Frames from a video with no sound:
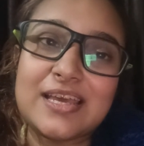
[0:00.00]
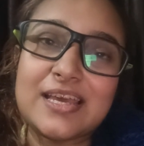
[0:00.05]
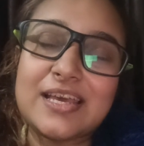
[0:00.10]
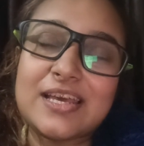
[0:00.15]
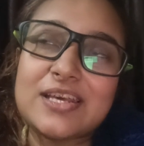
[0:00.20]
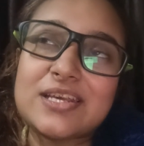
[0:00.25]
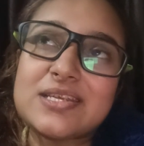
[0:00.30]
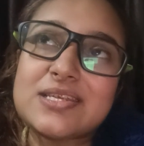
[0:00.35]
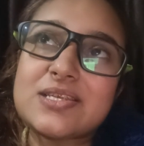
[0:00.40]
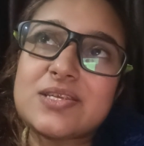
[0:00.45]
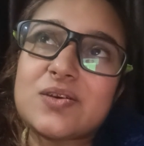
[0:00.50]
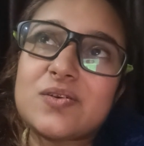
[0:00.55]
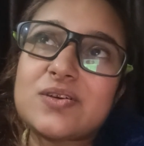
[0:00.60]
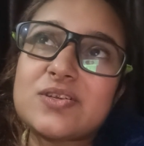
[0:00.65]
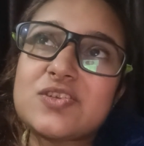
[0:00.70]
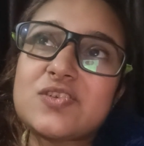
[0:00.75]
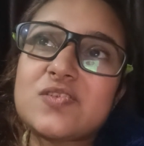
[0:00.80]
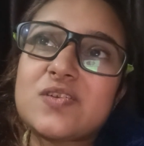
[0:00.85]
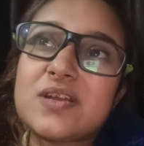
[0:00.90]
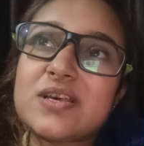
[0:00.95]
So a
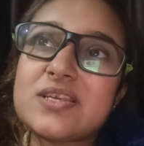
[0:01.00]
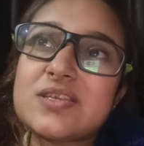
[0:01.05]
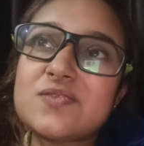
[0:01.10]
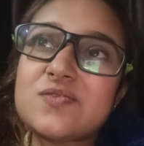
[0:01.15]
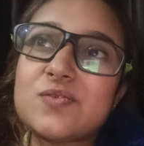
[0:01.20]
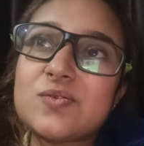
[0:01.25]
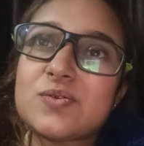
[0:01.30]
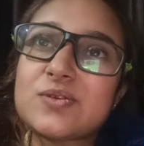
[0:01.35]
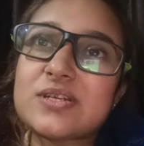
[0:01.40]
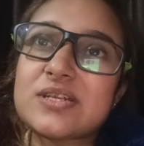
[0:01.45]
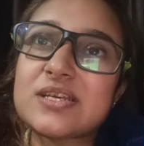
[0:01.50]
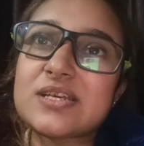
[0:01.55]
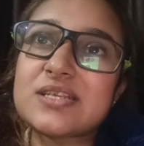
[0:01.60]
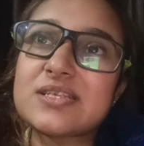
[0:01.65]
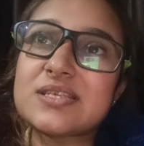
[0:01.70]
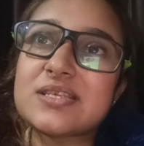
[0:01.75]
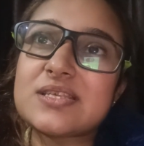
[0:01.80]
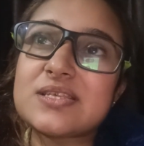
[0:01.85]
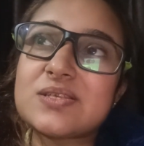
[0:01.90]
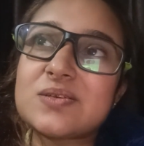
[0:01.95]
stress
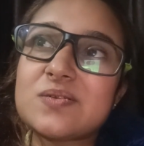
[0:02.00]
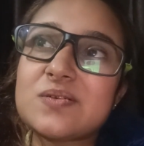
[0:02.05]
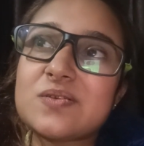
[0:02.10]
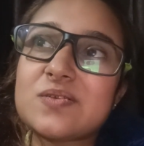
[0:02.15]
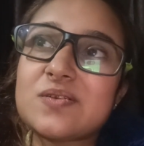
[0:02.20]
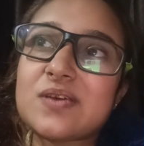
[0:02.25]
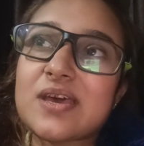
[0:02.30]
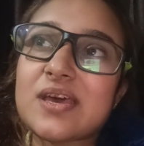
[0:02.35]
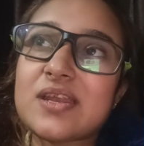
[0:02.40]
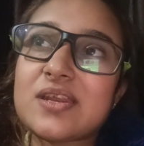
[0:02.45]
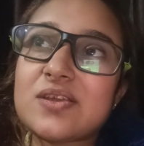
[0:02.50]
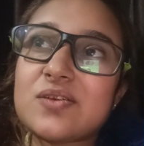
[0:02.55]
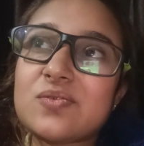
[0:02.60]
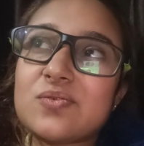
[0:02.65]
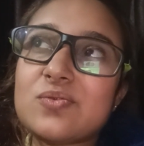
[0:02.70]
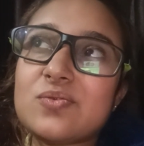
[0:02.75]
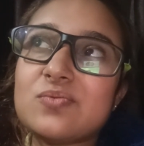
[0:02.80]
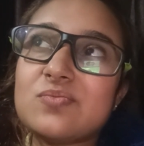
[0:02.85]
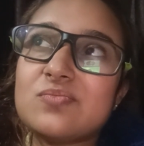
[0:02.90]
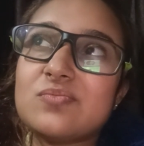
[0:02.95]
vortex is going to get
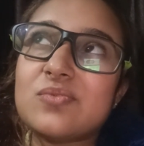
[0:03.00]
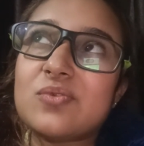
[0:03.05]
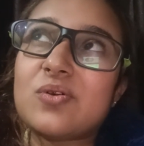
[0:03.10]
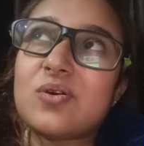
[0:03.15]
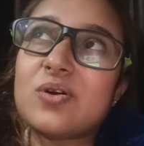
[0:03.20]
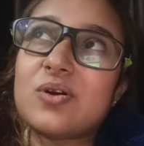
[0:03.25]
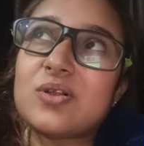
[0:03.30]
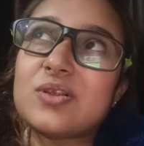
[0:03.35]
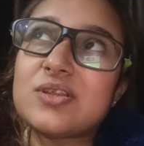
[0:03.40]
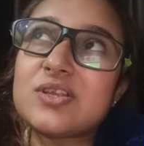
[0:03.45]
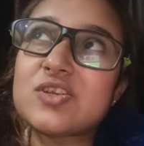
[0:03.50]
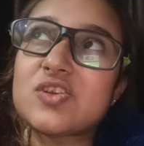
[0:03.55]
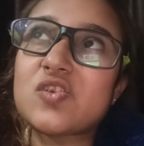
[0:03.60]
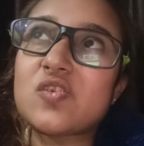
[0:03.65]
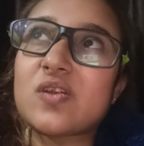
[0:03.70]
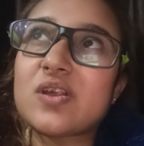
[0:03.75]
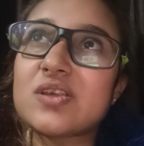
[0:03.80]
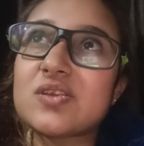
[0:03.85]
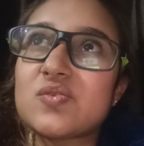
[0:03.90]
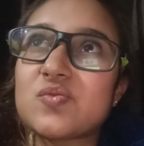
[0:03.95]
you all the
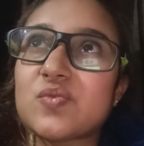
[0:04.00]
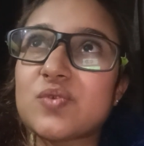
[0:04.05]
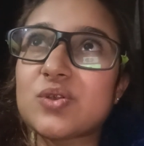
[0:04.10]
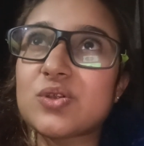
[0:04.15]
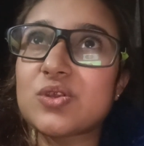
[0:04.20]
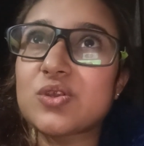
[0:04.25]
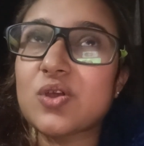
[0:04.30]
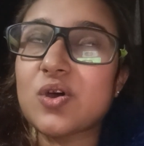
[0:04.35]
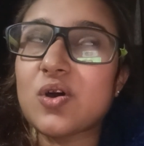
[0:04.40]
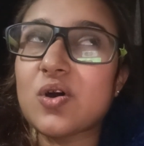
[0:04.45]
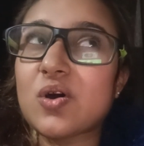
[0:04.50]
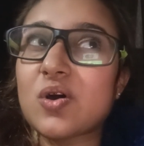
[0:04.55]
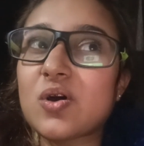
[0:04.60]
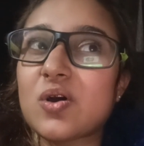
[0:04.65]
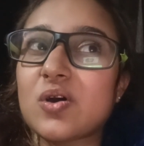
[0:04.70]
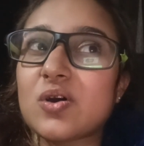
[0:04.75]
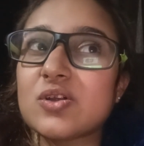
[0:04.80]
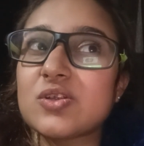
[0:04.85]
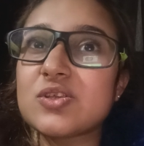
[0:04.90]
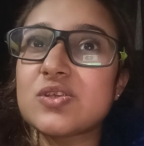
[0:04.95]
stressful
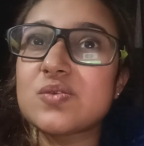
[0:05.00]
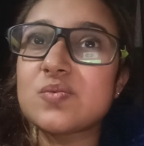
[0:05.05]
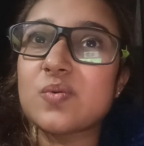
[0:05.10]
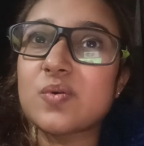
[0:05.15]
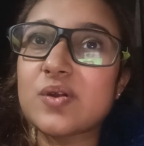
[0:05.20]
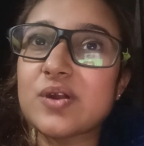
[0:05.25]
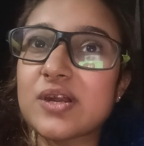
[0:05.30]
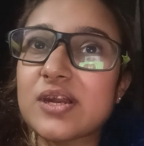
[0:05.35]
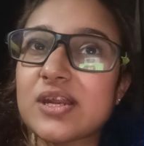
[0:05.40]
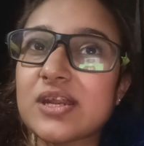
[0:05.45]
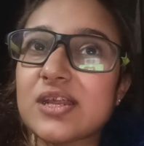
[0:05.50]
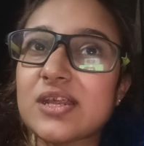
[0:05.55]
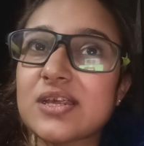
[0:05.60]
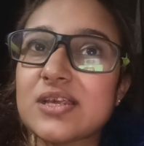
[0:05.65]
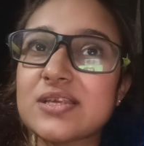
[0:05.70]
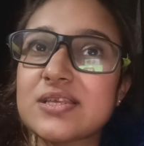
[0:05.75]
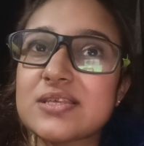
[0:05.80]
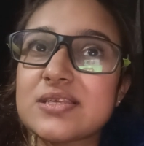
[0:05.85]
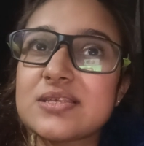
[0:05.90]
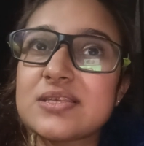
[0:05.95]
thoughts,
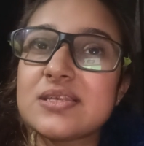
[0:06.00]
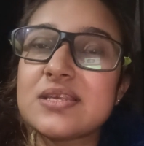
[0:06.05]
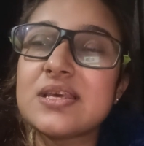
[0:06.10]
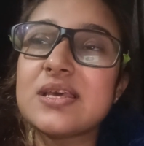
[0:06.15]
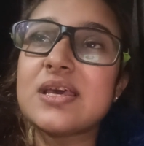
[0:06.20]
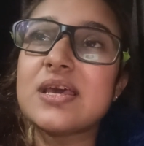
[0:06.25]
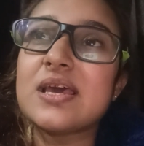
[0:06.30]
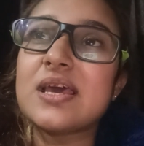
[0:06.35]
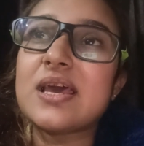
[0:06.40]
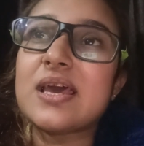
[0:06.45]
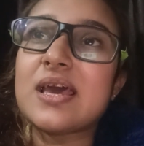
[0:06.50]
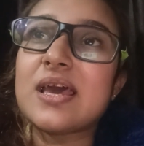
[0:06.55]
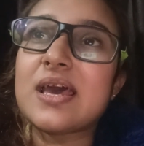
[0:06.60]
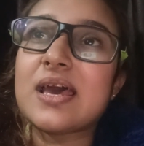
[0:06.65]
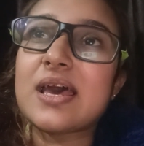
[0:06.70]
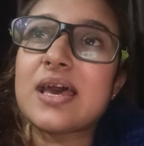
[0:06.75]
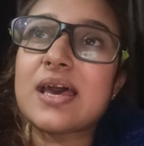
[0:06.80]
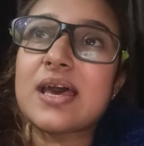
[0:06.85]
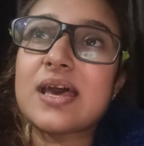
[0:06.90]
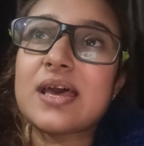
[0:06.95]
worries,
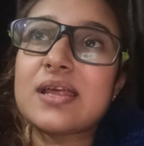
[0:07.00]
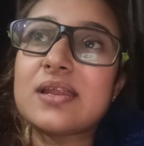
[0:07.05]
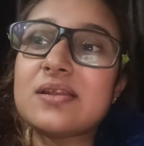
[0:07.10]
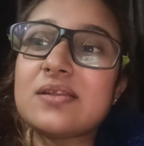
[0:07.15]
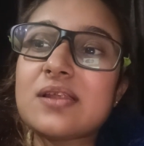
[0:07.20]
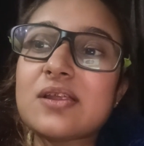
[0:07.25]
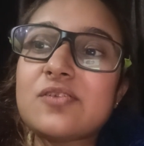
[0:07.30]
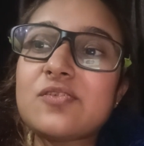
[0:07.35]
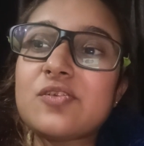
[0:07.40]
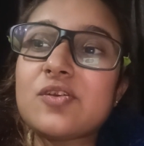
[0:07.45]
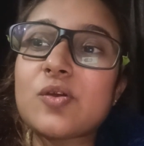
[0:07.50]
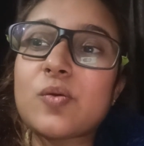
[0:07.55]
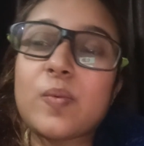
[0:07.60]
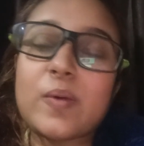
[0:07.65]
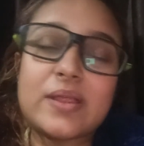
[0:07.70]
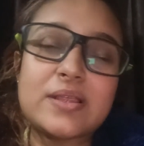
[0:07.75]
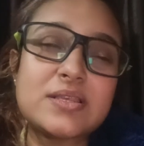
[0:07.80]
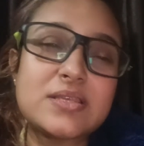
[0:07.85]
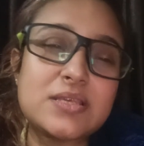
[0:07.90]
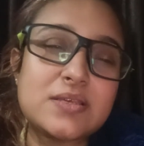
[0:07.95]
and that
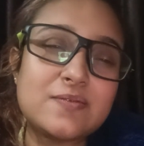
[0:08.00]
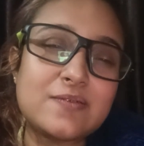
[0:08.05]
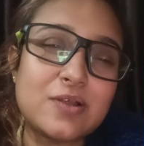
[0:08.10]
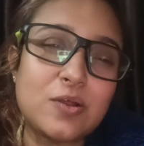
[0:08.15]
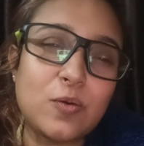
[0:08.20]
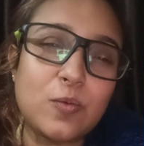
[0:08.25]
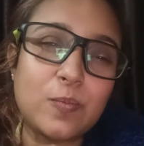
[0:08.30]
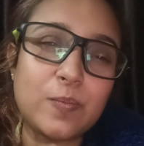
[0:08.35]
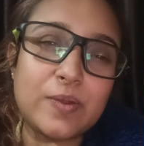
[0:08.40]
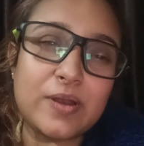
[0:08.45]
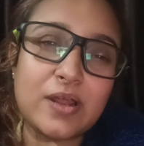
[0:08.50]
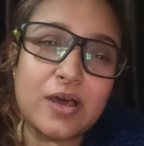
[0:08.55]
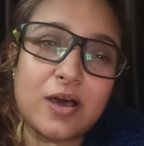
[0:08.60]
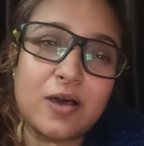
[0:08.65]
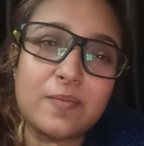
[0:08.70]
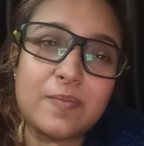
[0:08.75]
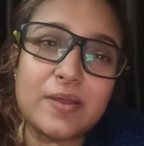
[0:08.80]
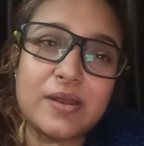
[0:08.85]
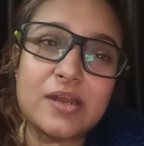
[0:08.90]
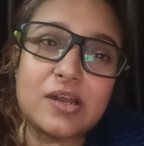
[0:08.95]
frequency will open
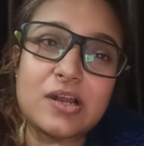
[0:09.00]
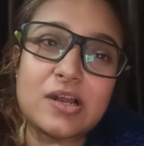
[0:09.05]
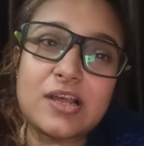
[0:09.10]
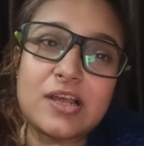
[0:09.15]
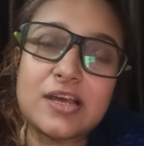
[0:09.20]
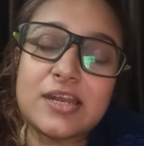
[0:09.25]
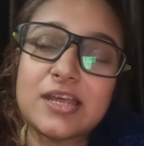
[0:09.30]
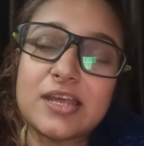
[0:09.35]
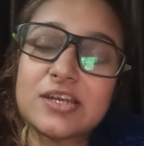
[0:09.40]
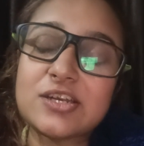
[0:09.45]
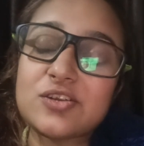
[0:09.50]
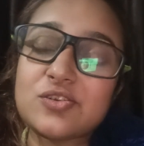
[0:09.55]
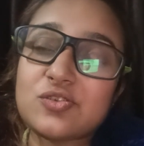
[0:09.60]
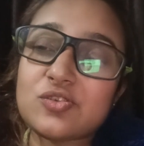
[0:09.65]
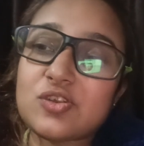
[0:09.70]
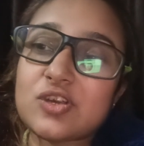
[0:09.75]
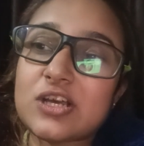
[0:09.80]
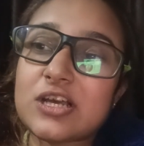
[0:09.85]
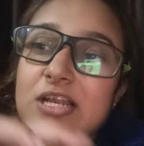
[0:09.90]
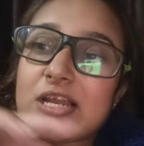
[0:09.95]
up and it will connect you to
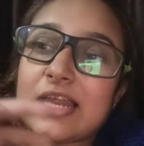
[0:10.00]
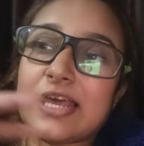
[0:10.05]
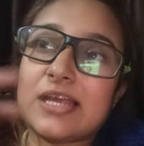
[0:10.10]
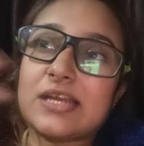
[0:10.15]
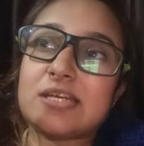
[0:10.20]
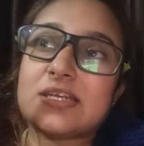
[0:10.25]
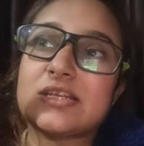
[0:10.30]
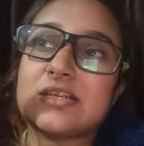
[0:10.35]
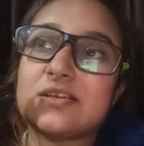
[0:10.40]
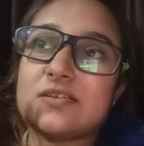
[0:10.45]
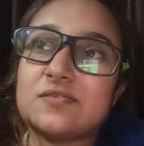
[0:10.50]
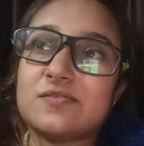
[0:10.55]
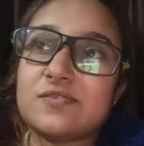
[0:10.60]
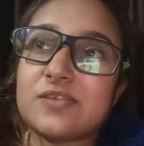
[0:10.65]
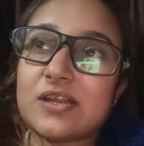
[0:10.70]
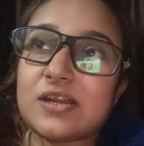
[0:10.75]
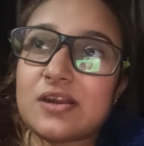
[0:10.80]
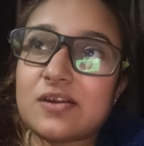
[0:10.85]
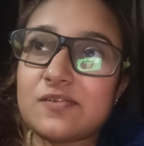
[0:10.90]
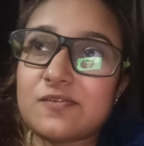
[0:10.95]
the collective
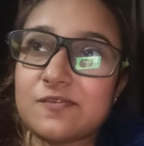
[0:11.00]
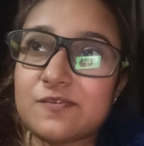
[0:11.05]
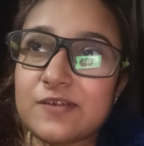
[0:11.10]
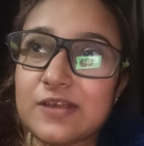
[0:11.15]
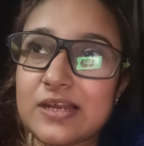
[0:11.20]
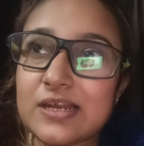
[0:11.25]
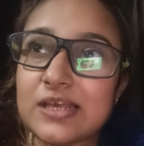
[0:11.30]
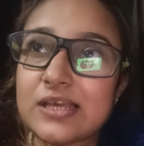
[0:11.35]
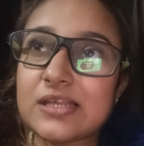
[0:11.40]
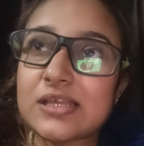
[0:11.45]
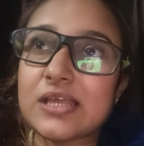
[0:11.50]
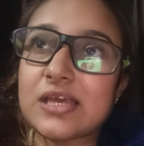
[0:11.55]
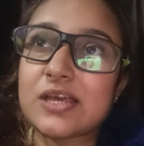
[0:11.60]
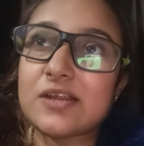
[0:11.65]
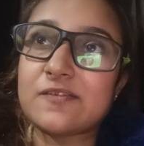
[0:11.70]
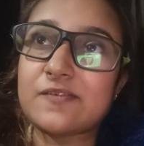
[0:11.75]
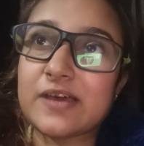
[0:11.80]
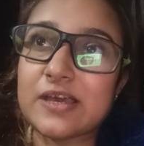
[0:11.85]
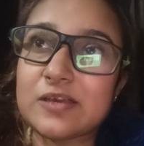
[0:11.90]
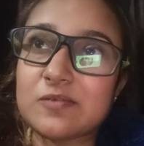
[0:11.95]
that are feeling
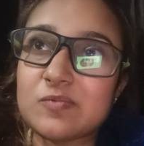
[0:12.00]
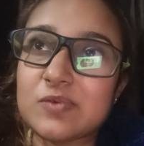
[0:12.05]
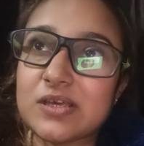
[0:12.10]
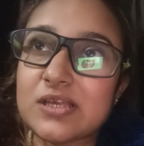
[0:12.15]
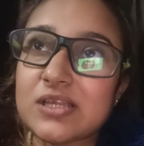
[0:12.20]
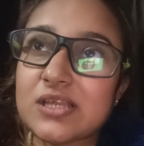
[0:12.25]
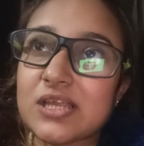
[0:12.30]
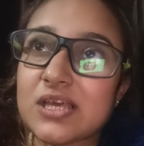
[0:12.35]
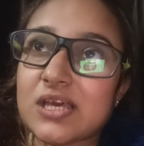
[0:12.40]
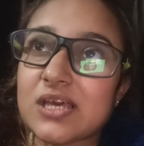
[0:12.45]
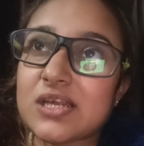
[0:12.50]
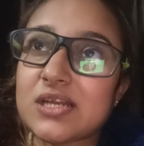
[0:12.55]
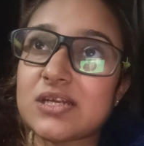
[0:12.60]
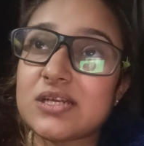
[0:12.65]
there, vibing there.